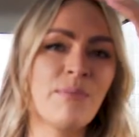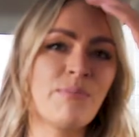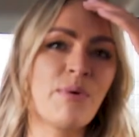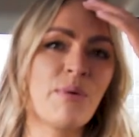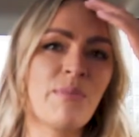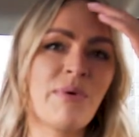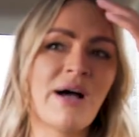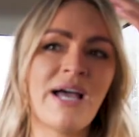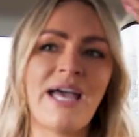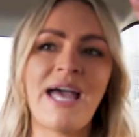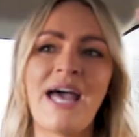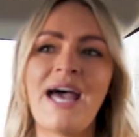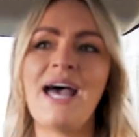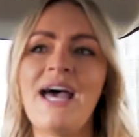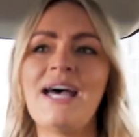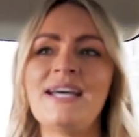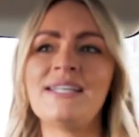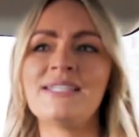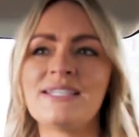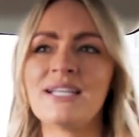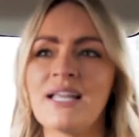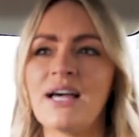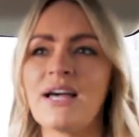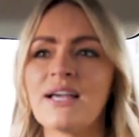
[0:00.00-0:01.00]
But my
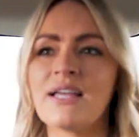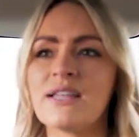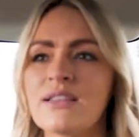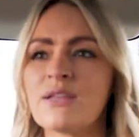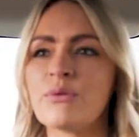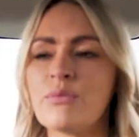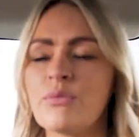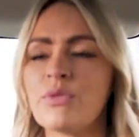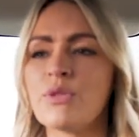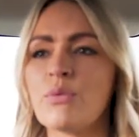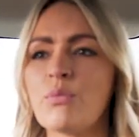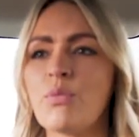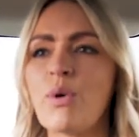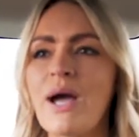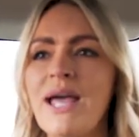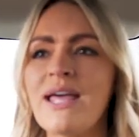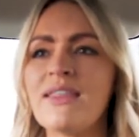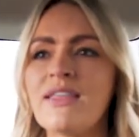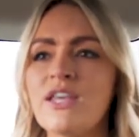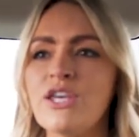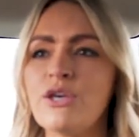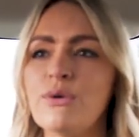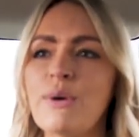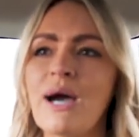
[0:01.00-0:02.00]
head, like the, the
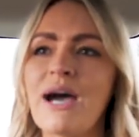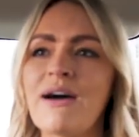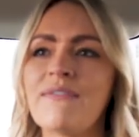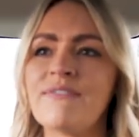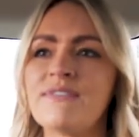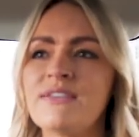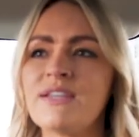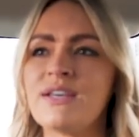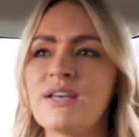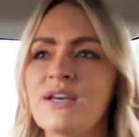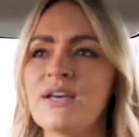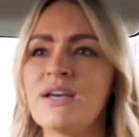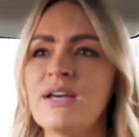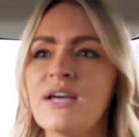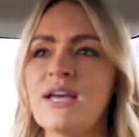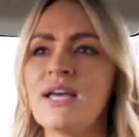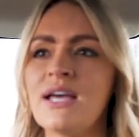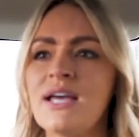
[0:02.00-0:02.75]
way that you have to,